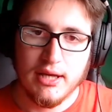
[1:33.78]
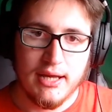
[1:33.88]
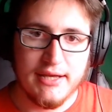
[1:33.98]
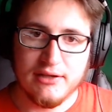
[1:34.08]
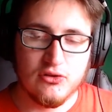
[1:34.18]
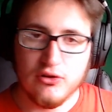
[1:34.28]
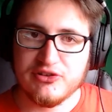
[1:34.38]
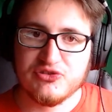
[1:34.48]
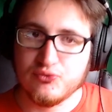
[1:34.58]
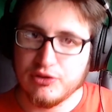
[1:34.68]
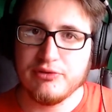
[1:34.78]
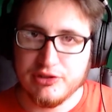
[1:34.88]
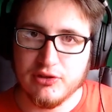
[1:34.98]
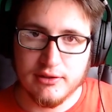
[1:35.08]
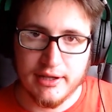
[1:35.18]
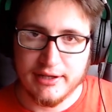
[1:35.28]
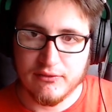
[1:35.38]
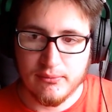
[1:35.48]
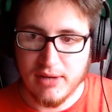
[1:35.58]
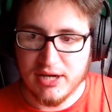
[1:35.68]
It looks really good. Like, it
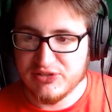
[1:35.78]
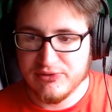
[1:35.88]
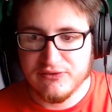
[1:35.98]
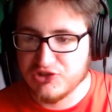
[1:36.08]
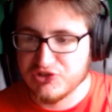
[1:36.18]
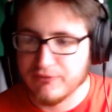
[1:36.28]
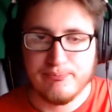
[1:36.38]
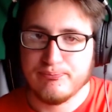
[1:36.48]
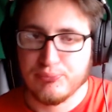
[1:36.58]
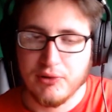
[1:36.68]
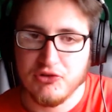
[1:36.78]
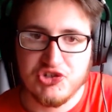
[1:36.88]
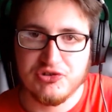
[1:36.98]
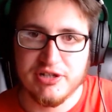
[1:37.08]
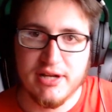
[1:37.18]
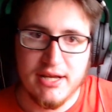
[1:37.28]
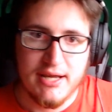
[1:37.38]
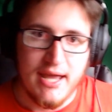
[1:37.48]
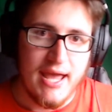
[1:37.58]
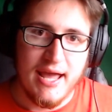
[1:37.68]
reminds me just of Pro Street.
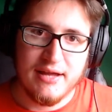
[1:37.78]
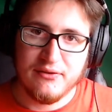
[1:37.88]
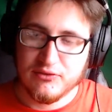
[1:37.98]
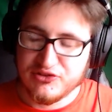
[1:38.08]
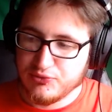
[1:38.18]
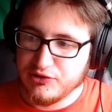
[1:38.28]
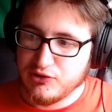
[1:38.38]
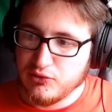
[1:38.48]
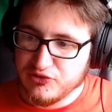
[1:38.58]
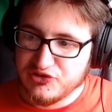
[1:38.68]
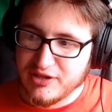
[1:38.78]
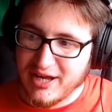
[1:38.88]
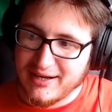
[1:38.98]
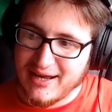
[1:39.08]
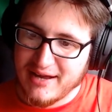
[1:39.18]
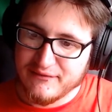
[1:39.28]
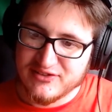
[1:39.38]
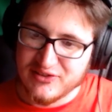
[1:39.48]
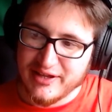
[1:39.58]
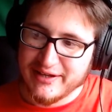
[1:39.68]
And what's really cool is you kind of have
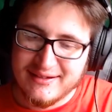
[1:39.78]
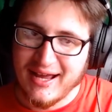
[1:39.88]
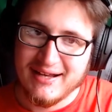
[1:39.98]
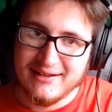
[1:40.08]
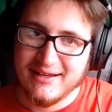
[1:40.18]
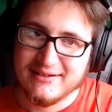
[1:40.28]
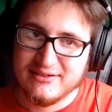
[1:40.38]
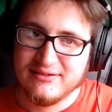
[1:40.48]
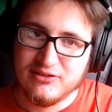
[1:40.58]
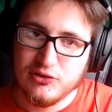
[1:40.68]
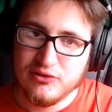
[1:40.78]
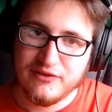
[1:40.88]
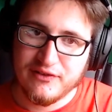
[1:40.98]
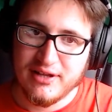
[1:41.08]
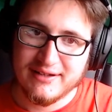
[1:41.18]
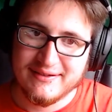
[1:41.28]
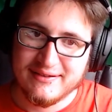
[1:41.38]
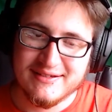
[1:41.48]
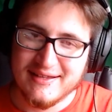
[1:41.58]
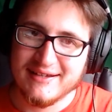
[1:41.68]
this two different
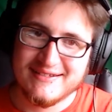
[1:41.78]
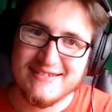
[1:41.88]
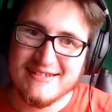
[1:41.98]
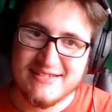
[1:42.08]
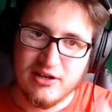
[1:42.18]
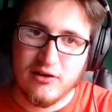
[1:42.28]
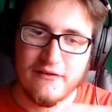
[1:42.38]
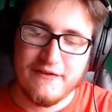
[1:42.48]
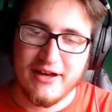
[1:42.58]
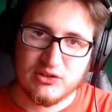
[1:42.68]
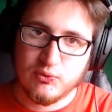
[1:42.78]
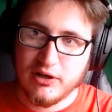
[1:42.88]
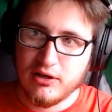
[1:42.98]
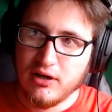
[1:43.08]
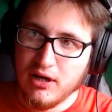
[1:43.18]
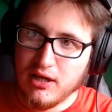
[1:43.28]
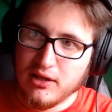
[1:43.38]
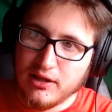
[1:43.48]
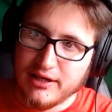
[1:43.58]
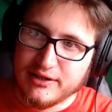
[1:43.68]
this seesaw effect where
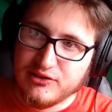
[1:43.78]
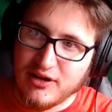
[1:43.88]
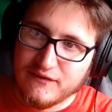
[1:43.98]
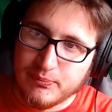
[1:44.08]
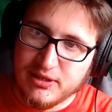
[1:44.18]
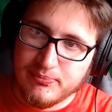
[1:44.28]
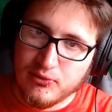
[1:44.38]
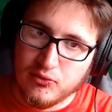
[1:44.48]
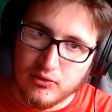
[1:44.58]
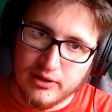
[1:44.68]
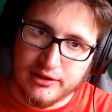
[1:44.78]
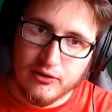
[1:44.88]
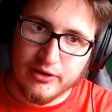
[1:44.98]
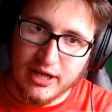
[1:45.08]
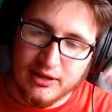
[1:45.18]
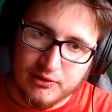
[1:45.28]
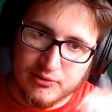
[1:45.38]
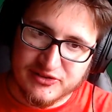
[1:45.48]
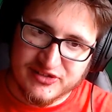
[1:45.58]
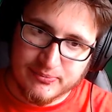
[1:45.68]
you have the people who are like, okay, we
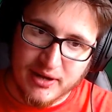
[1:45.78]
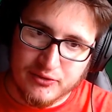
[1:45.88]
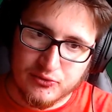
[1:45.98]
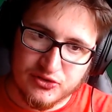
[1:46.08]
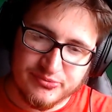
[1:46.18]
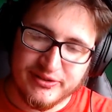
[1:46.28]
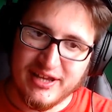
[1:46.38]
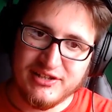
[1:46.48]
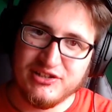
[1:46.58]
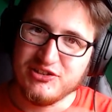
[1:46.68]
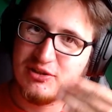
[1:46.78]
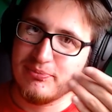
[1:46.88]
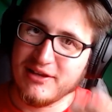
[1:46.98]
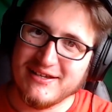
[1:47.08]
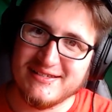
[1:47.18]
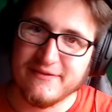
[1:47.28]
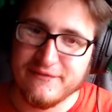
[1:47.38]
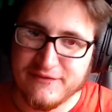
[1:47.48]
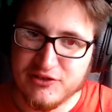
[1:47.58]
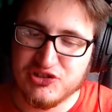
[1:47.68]
want to stick by the rules, but then you can play as the
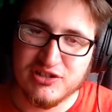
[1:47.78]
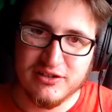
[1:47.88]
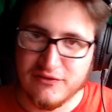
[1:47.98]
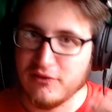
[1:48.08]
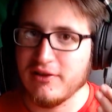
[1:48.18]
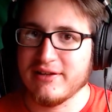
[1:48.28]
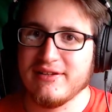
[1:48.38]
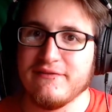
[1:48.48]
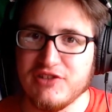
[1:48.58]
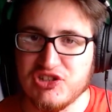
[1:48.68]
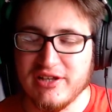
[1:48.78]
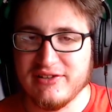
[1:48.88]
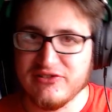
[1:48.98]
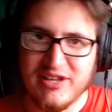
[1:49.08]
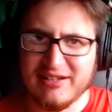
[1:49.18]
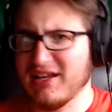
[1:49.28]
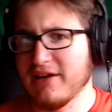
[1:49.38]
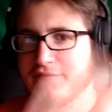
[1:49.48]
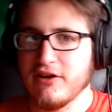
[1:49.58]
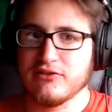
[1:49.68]
fugitive or the vigilante who's like, nah,
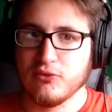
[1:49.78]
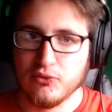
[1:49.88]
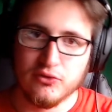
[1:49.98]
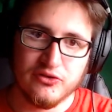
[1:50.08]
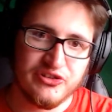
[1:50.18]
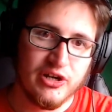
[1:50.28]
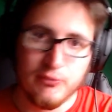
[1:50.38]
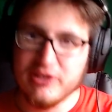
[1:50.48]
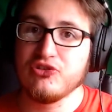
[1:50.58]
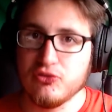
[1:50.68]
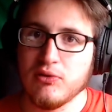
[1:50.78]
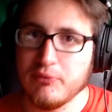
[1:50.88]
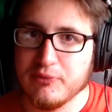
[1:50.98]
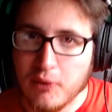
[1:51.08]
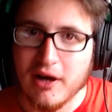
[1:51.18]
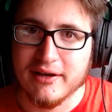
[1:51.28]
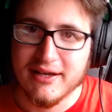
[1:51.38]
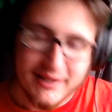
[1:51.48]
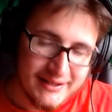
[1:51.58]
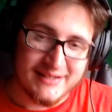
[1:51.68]
fuck the rules, we do what we want.
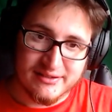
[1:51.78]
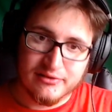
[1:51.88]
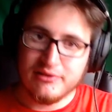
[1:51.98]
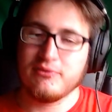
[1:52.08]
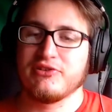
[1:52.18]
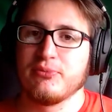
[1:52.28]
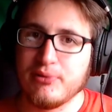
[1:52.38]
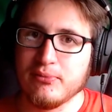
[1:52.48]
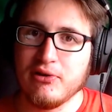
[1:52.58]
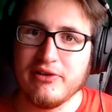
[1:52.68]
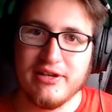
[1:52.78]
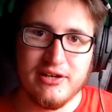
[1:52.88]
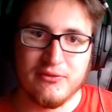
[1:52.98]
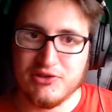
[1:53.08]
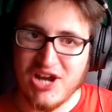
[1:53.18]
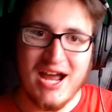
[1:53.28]
And that's literally what they're promoting here, which